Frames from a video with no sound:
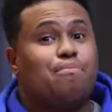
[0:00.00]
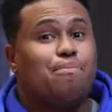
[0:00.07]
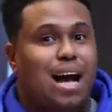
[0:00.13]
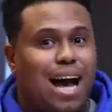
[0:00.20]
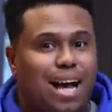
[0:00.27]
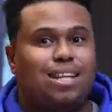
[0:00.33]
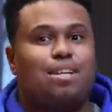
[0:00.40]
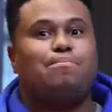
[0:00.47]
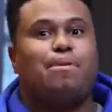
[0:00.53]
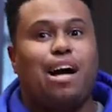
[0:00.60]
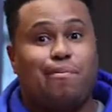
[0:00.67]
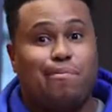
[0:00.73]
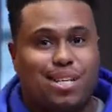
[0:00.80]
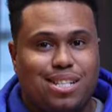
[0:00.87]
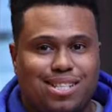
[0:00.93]
but
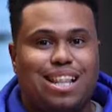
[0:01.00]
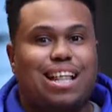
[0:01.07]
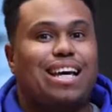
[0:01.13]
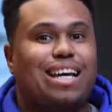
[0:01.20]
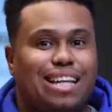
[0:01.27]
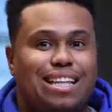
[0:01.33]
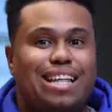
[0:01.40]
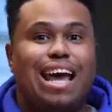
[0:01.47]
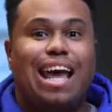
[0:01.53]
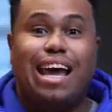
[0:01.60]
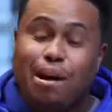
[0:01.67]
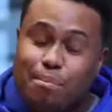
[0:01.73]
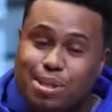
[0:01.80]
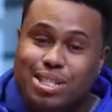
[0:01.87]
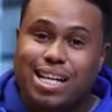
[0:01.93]
Alibaba is like the
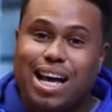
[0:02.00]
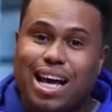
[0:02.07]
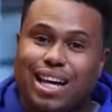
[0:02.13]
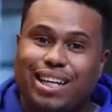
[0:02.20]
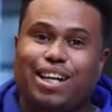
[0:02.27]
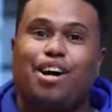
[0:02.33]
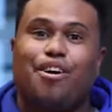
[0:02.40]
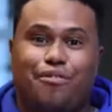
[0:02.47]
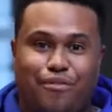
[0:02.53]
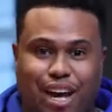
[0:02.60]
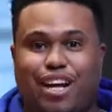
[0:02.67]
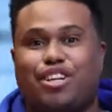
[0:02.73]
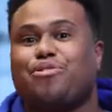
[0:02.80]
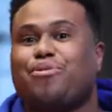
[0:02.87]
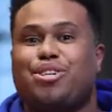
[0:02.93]
Amazon of
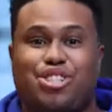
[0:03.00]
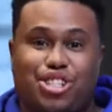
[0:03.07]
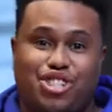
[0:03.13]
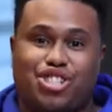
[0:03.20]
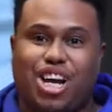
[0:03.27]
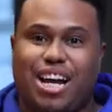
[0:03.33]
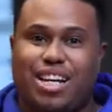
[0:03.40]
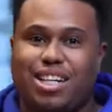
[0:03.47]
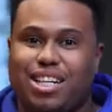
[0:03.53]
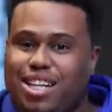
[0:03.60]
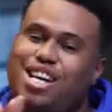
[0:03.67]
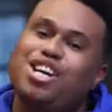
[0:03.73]
factories in China.